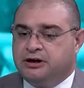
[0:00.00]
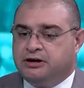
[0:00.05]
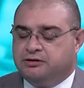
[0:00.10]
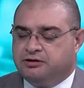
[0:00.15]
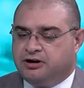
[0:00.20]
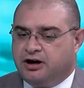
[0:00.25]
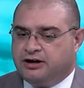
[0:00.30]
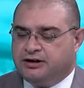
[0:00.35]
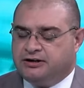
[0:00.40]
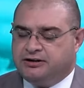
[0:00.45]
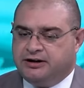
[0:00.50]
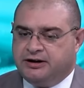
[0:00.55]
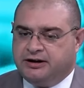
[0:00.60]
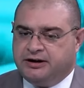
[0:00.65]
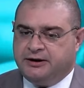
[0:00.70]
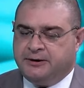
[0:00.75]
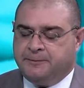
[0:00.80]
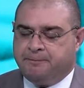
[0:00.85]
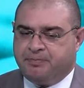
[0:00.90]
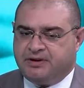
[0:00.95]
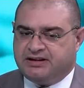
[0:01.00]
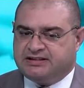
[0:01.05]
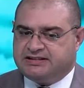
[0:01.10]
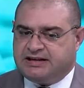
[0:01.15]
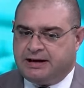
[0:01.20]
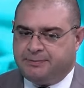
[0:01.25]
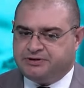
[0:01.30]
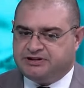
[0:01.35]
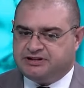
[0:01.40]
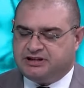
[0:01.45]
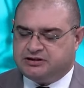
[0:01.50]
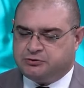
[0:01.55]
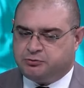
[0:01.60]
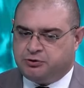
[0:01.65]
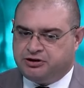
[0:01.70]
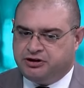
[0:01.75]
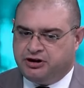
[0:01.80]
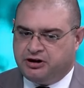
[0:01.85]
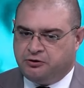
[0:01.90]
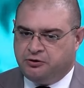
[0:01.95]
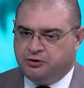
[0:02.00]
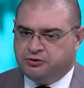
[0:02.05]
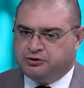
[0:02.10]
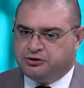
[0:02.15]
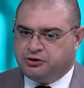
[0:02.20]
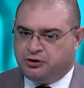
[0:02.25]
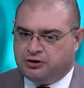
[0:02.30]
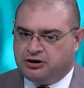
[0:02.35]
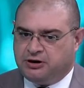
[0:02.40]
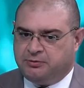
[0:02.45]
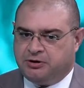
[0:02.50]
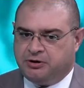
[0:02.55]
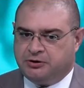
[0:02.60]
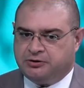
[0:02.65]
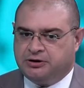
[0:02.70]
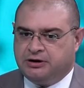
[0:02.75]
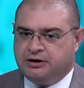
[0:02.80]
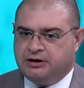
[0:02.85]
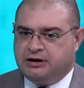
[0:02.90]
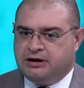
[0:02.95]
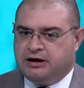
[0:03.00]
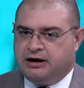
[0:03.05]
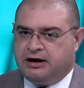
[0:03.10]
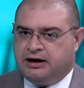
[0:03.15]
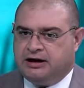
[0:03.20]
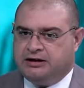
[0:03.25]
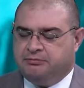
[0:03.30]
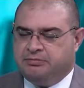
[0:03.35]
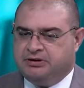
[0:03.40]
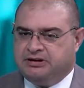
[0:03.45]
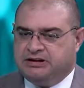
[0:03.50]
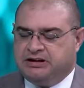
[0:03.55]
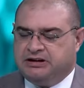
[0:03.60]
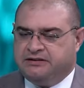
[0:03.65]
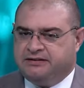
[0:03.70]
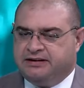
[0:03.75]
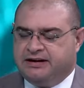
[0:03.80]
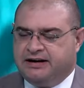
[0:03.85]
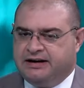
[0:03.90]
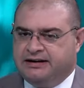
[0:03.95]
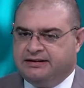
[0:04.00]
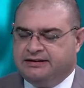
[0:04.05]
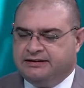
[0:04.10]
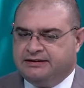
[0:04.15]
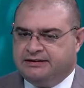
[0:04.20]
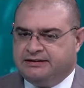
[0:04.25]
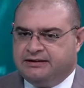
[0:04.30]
Regarding the substance, what they are going to talk about, I believe that